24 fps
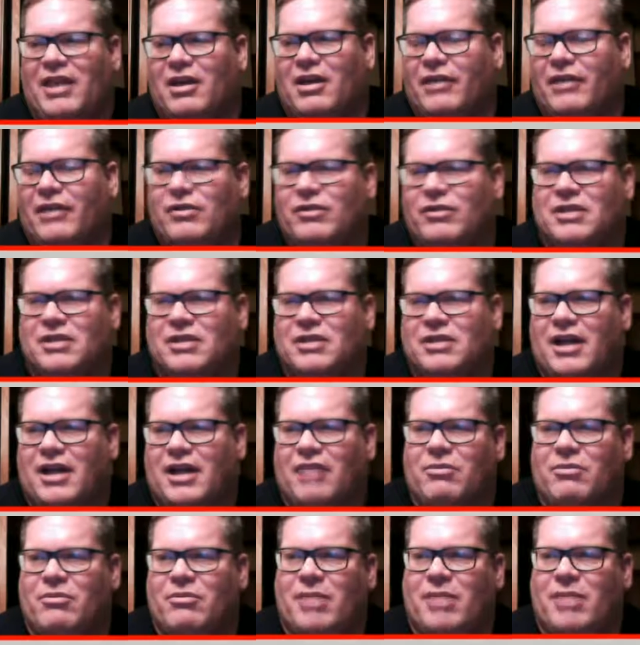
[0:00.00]
is it kind of
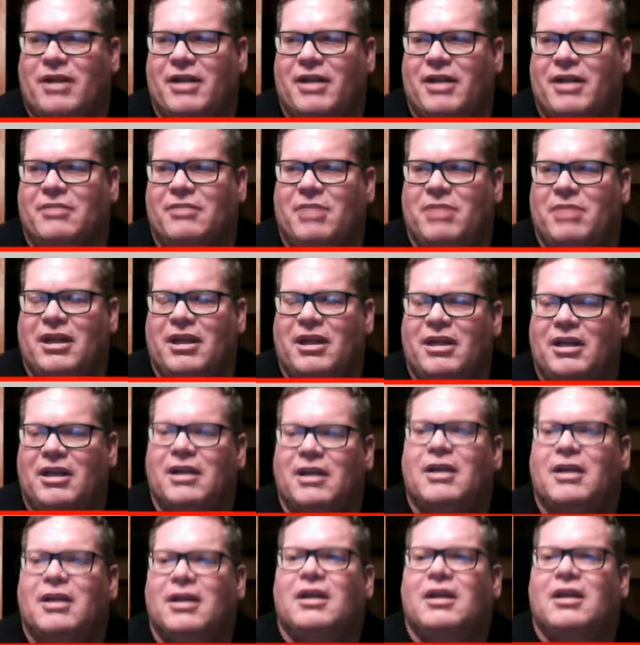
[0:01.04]
reminded me
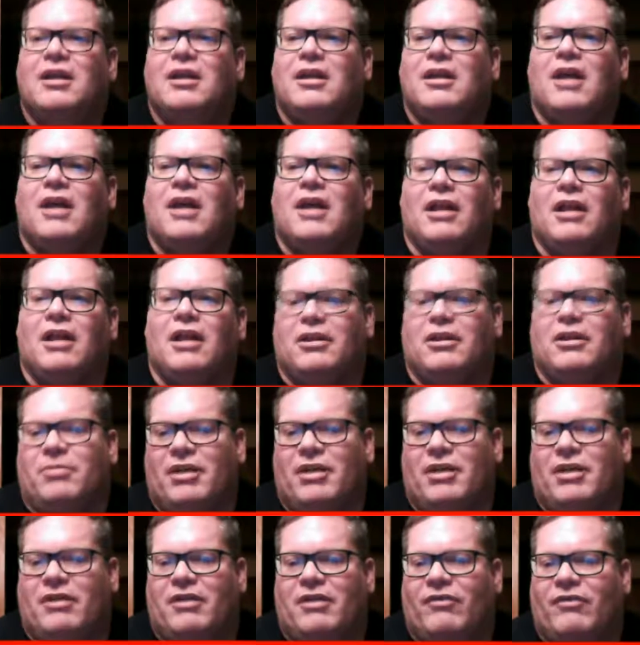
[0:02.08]
a little bit
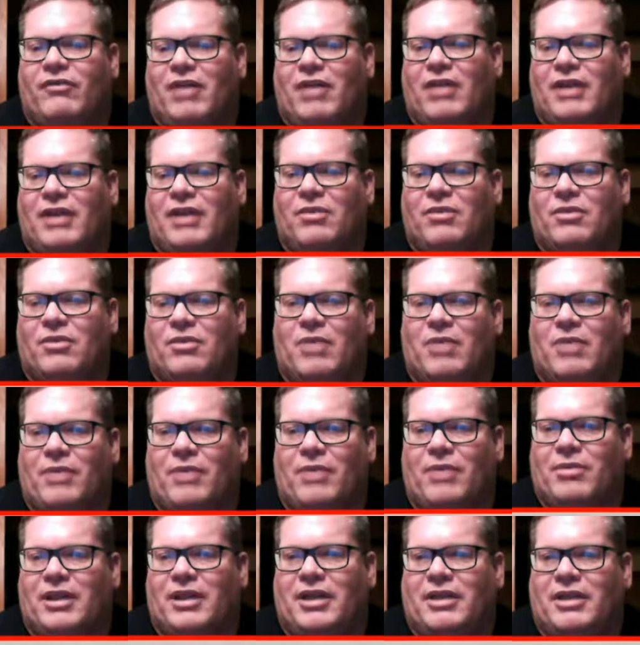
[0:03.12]
of Let the Right
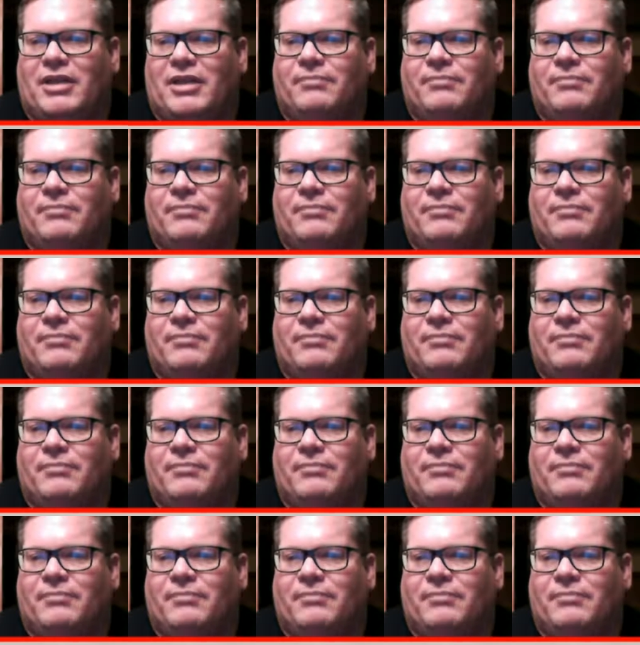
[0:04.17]
One In.